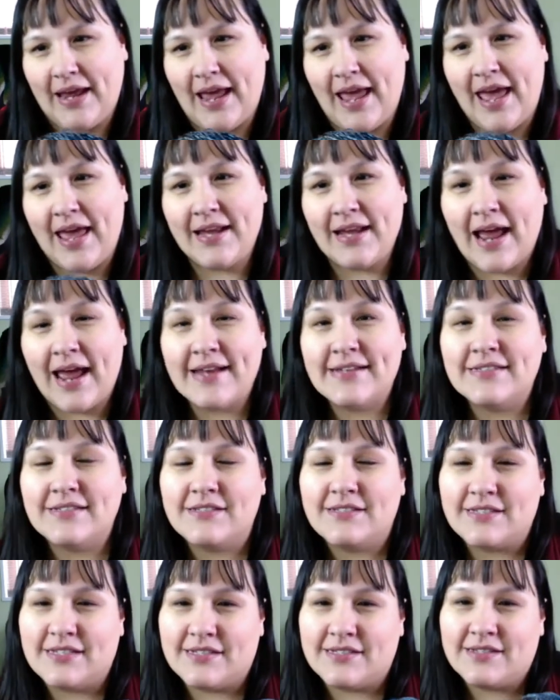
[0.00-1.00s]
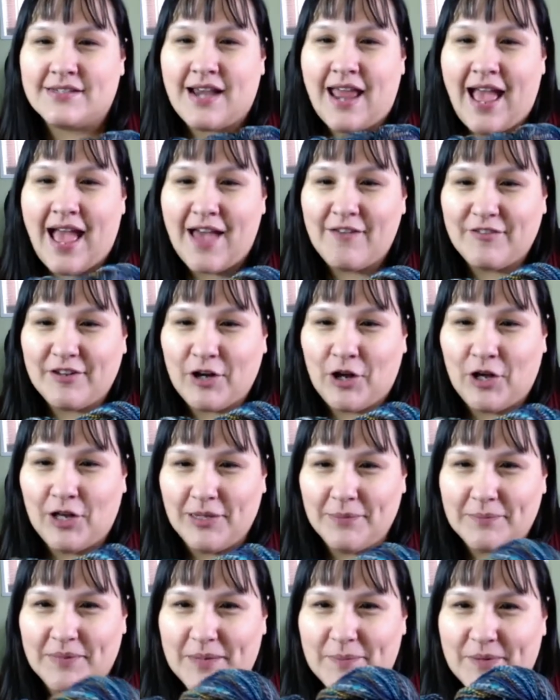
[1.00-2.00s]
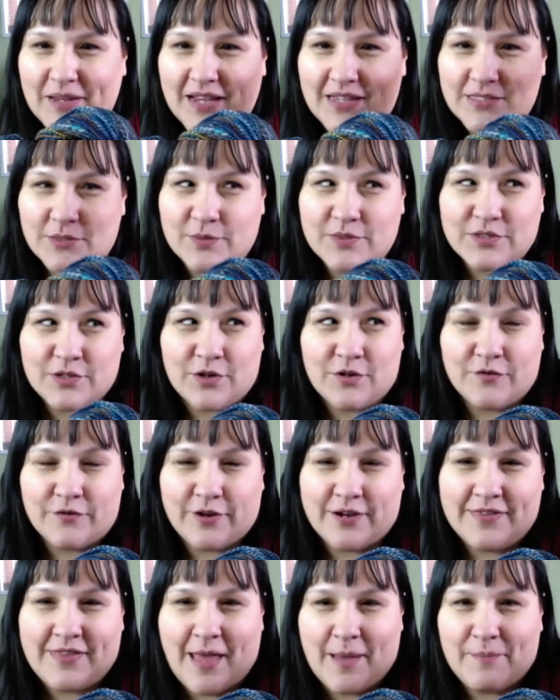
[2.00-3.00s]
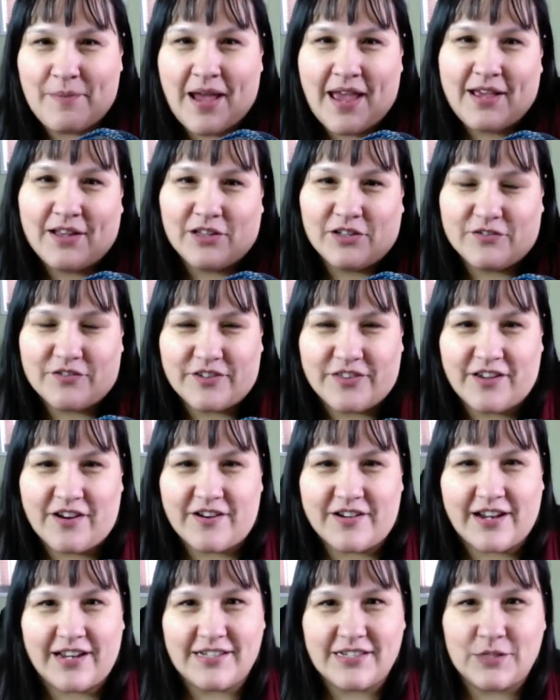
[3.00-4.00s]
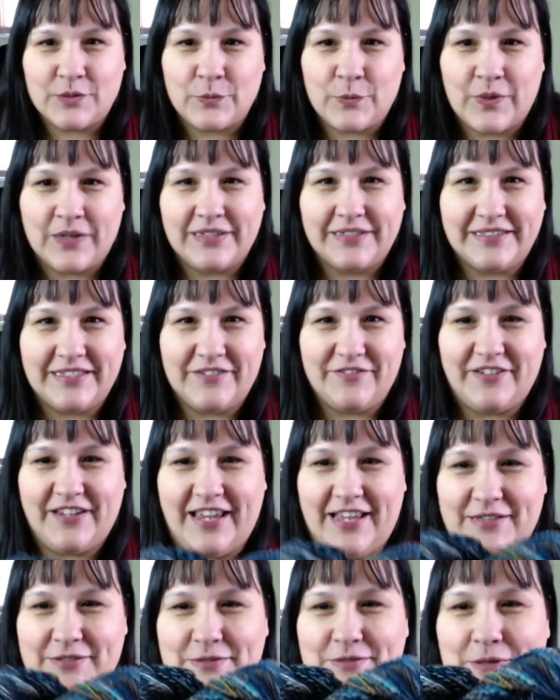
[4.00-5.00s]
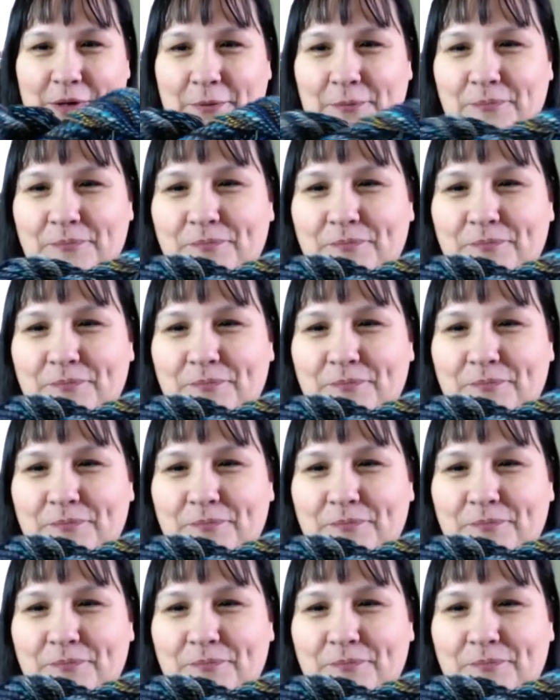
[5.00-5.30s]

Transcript: And I didn't have it on me because it was over in that pile over there, and I didn't want to leave again. So